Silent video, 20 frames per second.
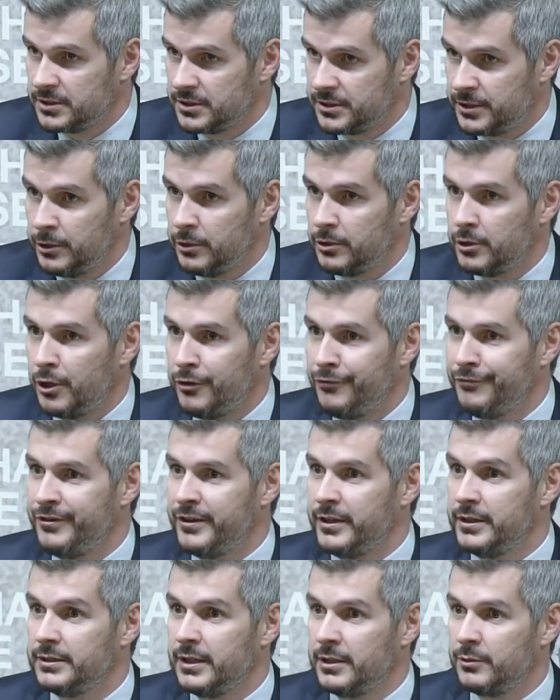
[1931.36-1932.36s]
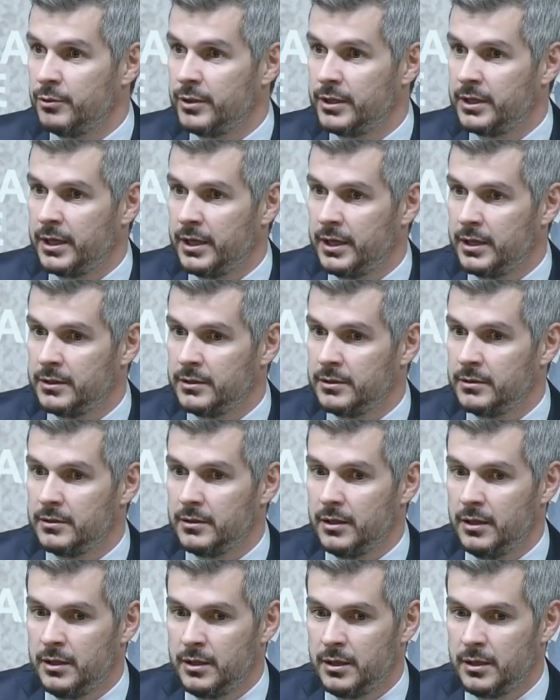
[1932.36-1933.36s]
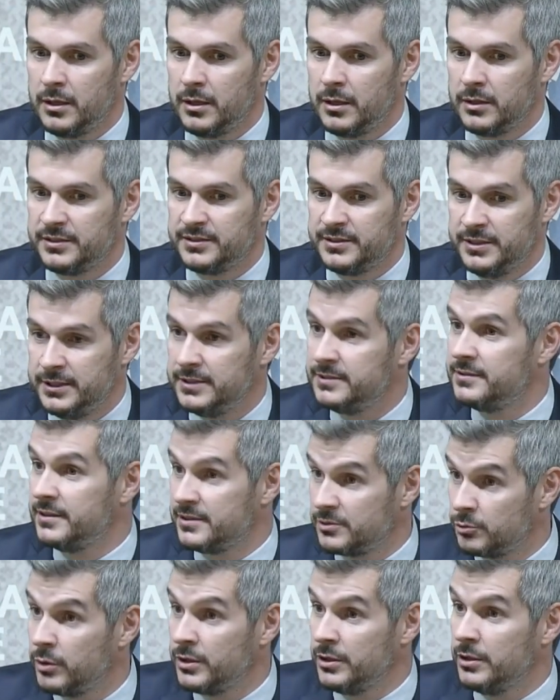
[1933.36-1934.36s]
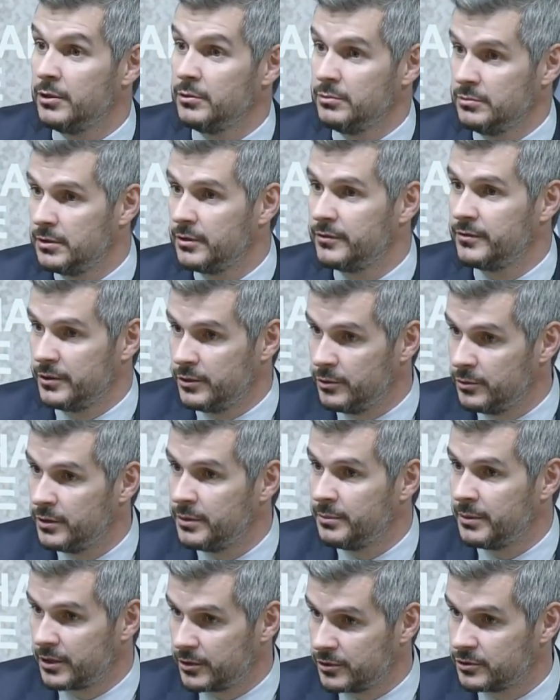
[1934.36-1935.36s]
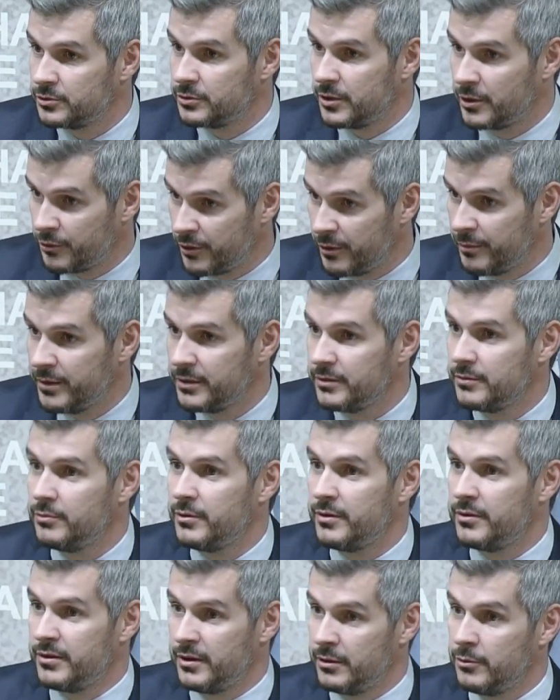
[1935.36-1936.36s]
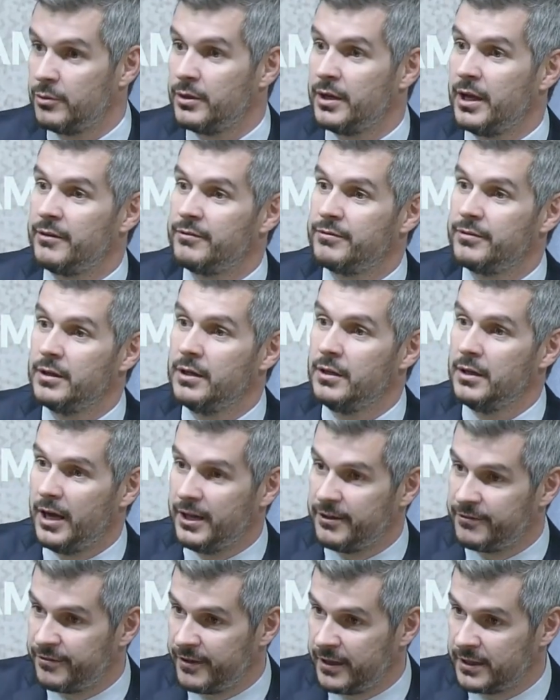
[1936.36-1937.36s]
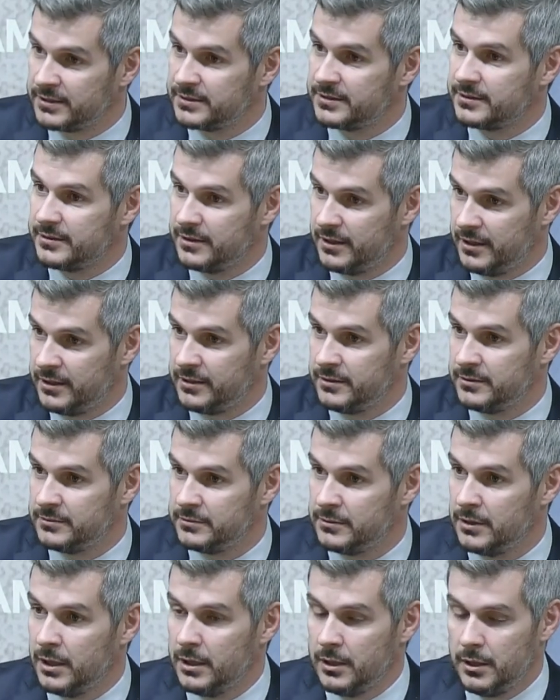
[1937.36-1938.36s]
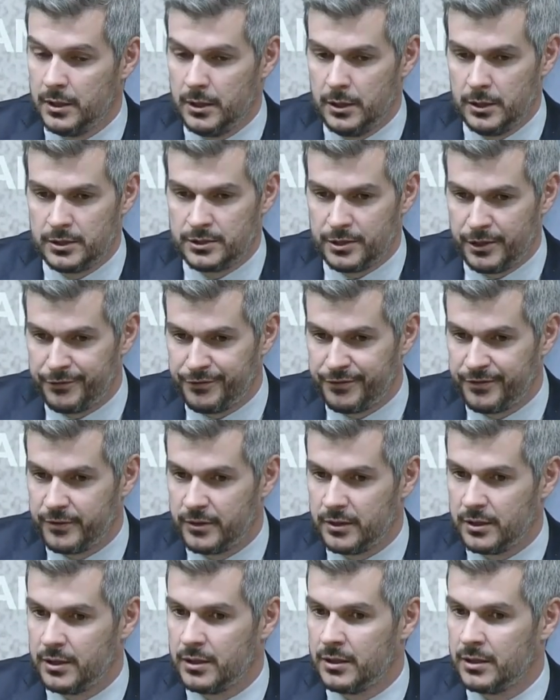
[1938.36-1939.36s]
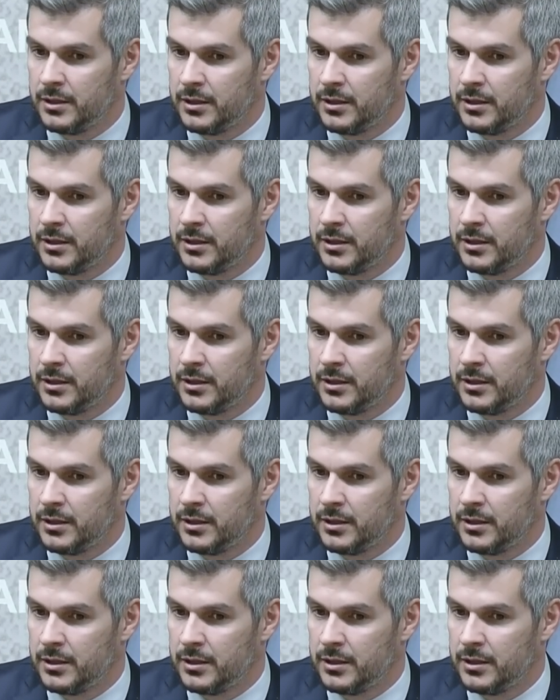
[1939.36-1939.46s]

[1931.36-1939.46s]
still confident that we can seize this window of the EU-Mercosur agreement. We think we have advanced in tough